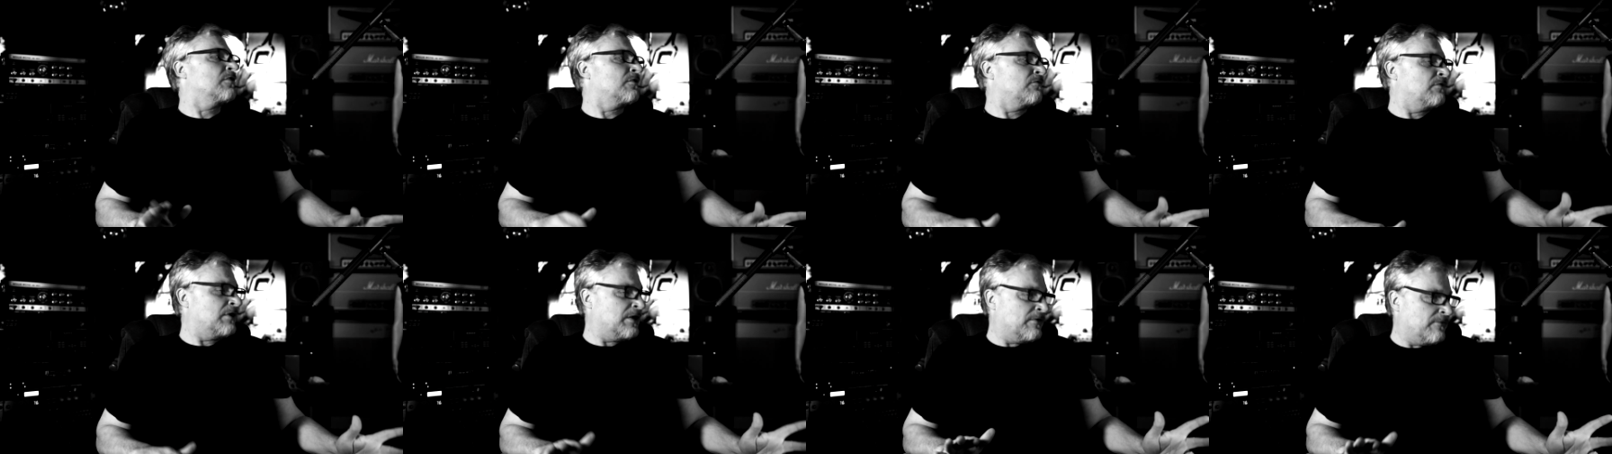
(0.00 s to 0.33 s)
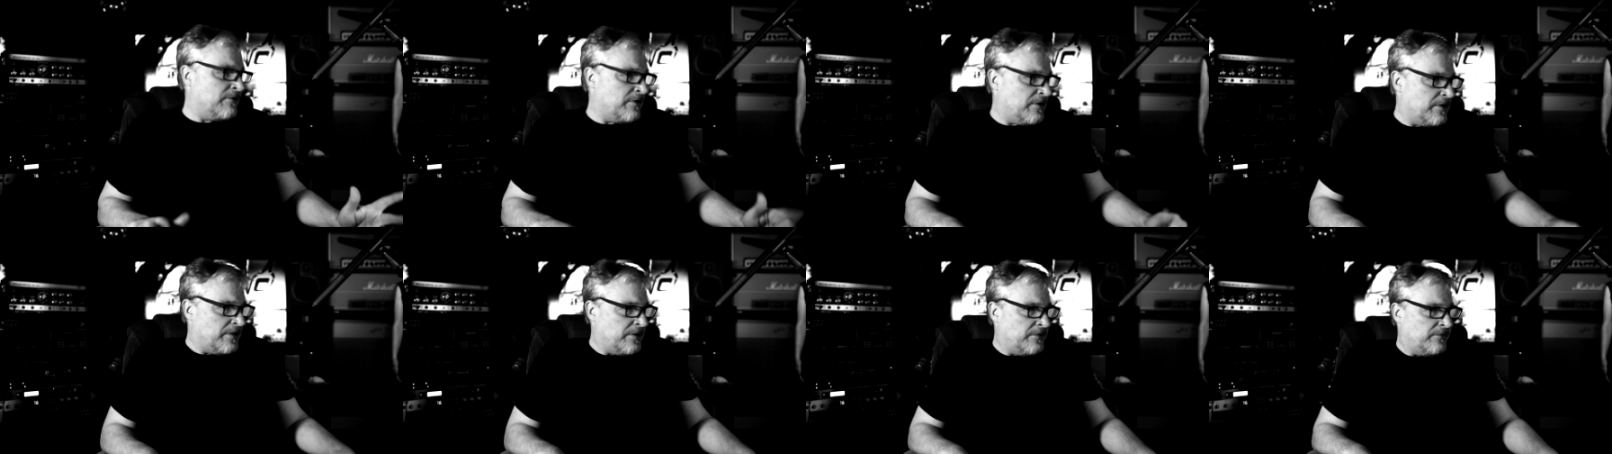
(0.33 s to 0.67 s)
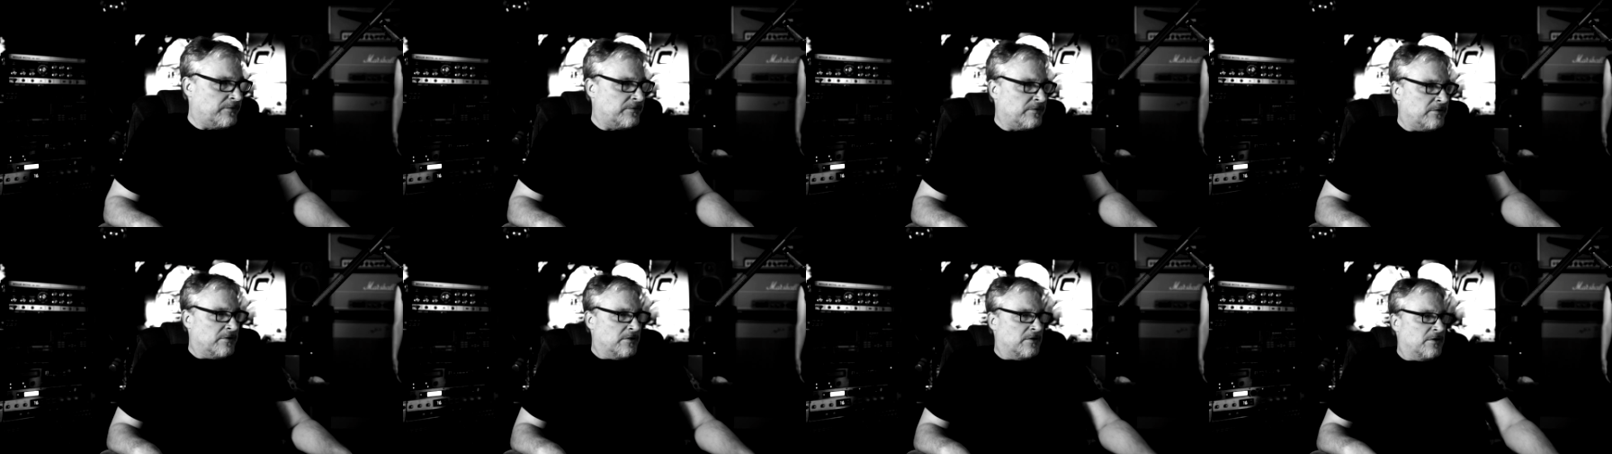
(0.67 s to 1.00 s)
whatever it is.
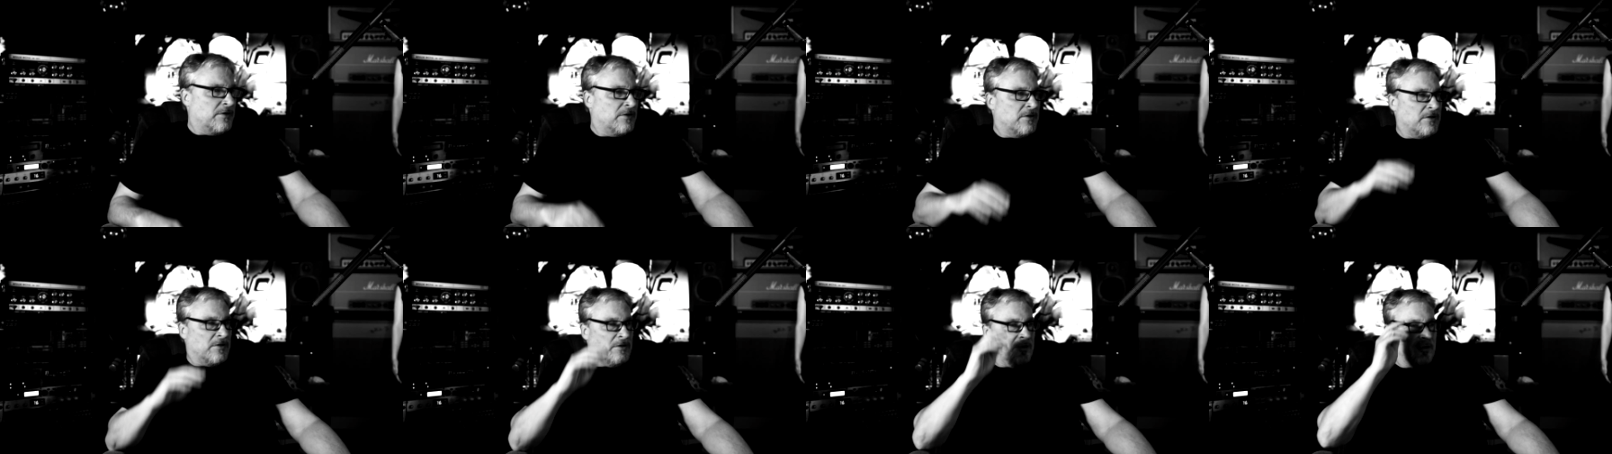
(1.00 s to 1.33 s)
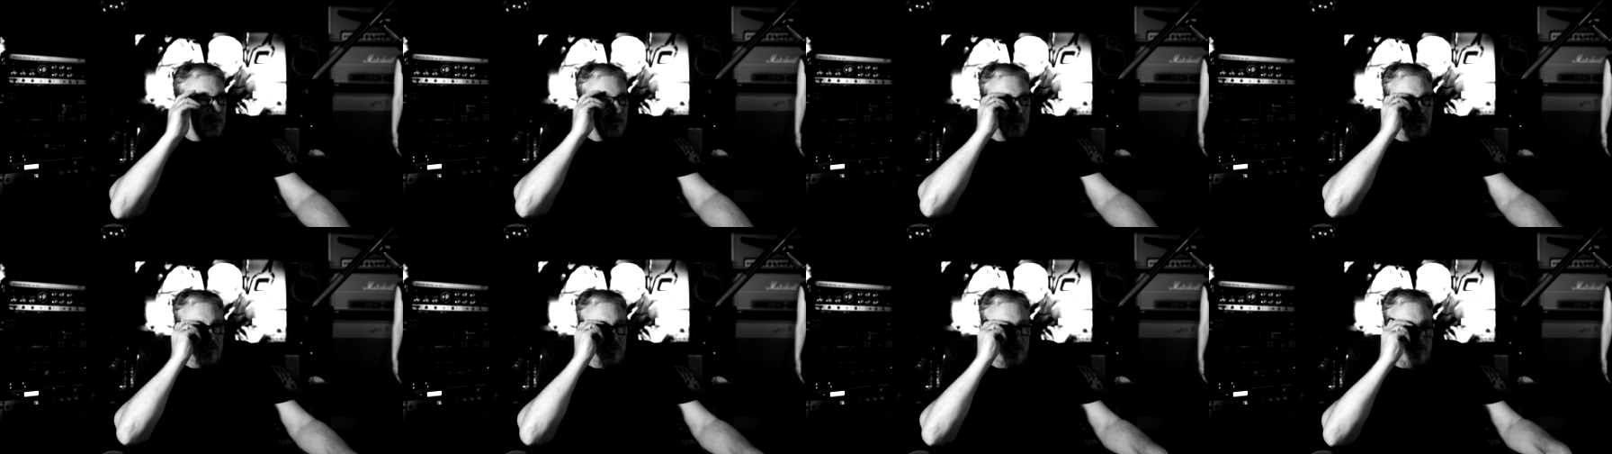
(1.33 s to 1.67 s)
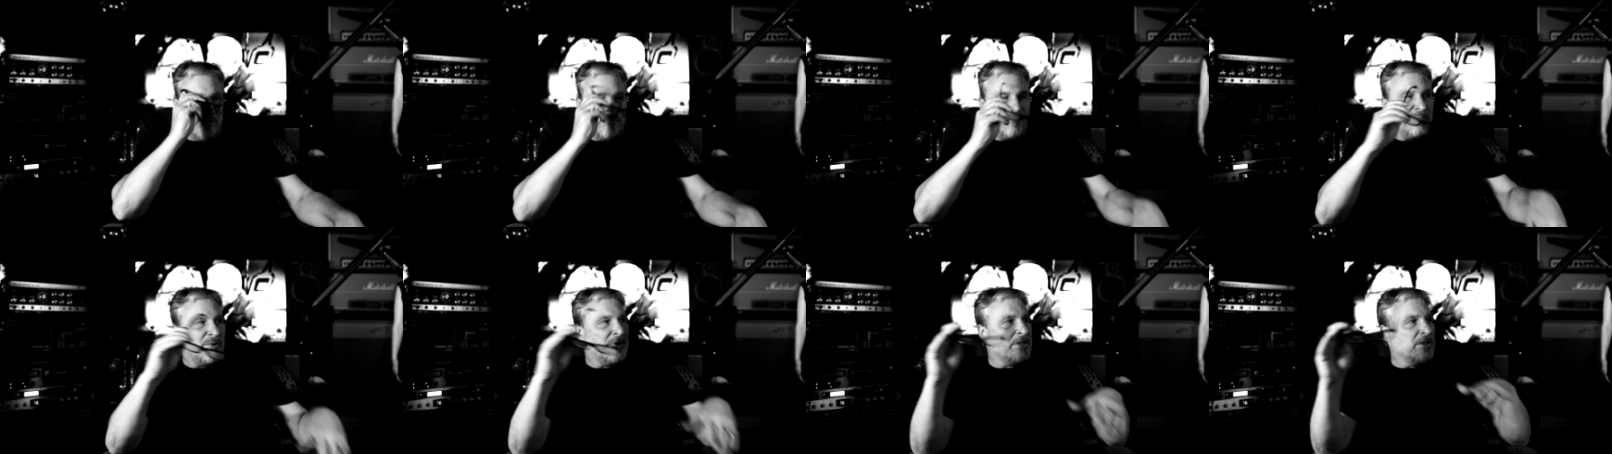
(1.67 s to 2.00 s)
But